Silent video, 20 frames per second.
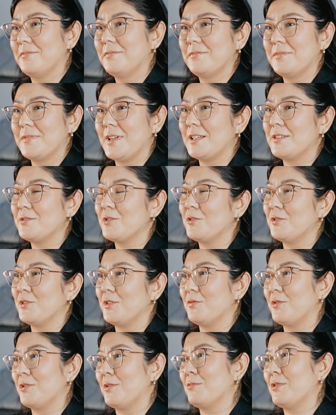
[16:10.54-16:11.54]
not only
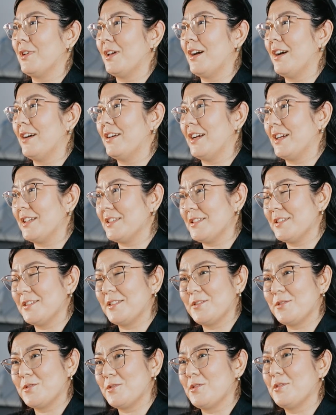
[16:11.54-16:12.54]
from the car
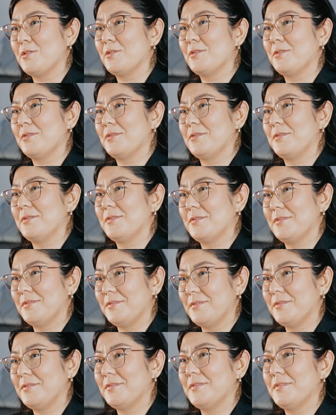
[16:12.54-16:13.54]
accident. So
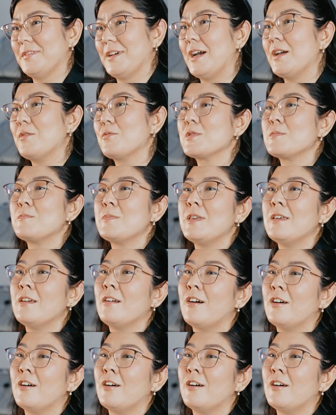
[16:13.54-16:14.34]
I was being